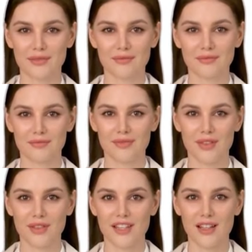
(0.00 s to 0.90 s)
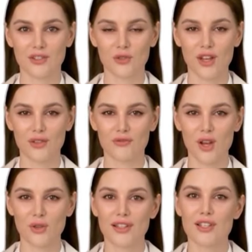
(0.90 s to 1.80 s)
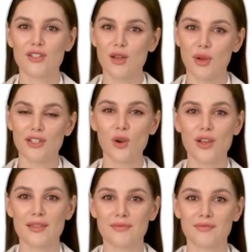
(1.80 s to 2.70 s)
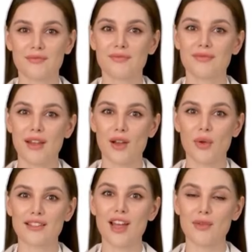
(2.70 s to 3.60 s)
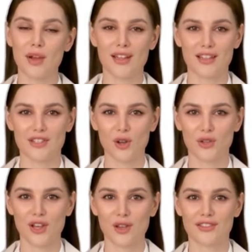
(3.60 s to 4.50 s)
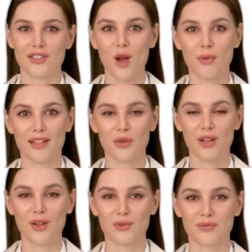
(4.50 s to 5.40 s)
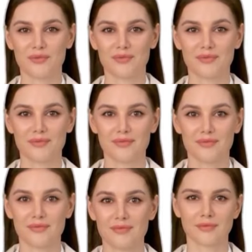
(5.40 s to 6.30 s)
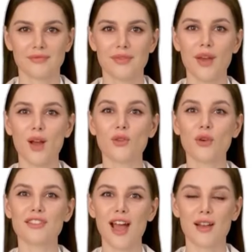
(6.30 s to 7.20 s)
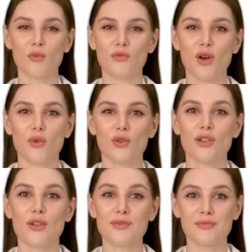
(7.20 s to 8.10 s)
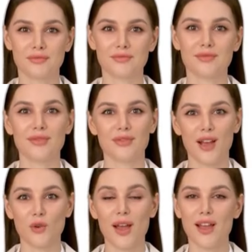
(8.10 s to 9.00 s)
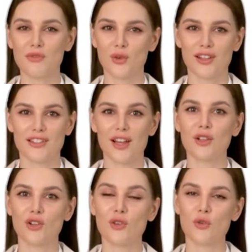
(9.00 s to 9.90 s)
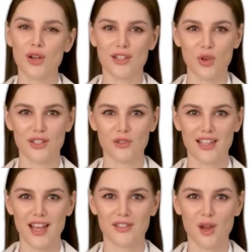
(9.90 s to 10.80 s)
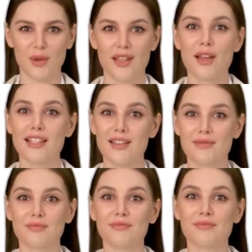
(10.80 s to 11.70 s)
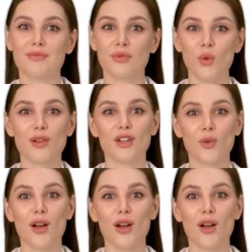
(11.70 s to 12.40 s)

For those of you wondering how to watch the matches, England's first game against Haiti will be broadcasted on ITV, the second game against Denmark will be on the BBC, and the third group stage game against China will be back on ITV.